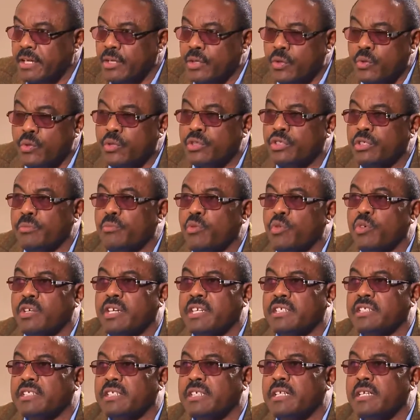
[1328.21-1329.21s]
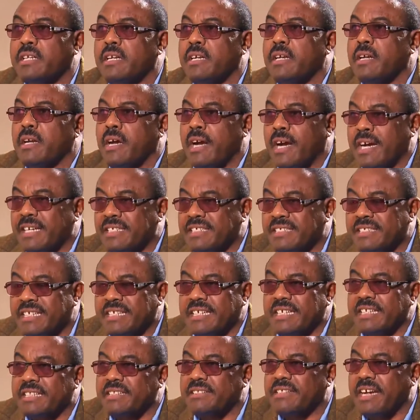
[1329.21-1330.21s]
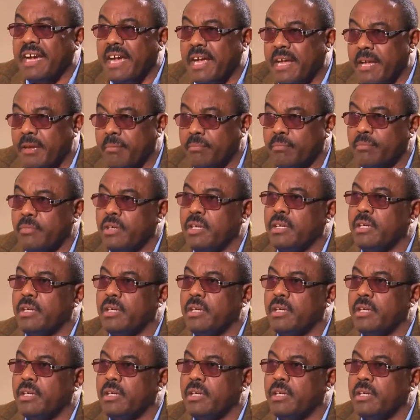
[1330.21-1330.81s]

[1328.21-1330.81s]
your democracy has taken time.